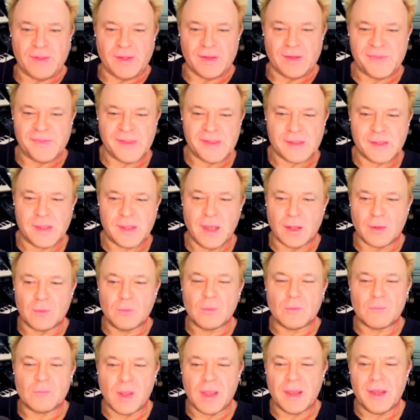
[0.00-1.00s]
I think, you know,
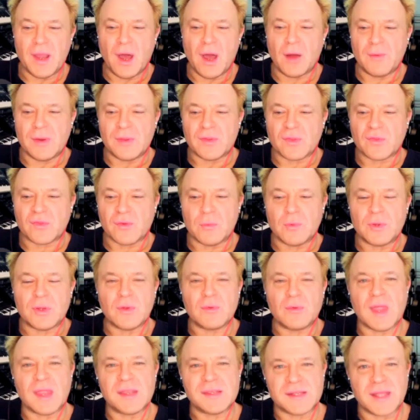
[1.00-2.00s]
in our industry, we do
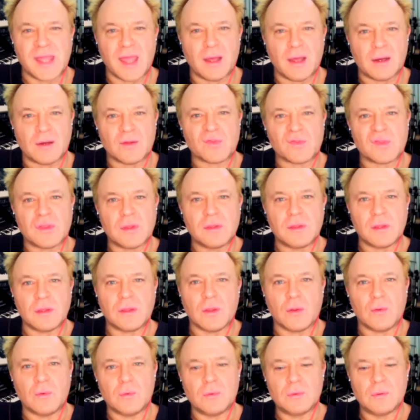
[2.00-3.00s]
tend to get asked to
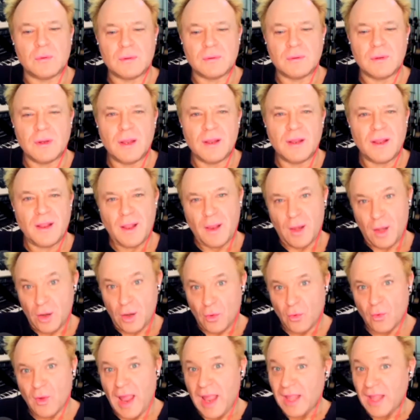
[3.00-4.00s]
do
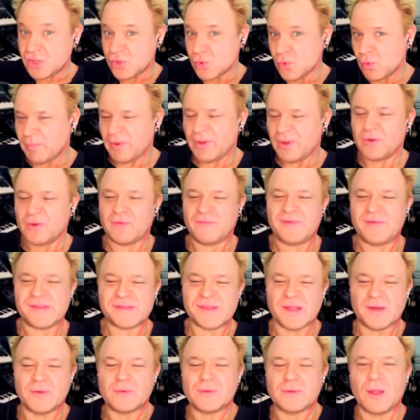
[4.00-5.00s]
long and short biographies,
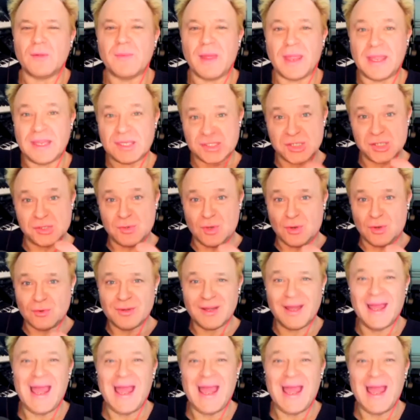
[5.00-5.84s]
so don't make it too long.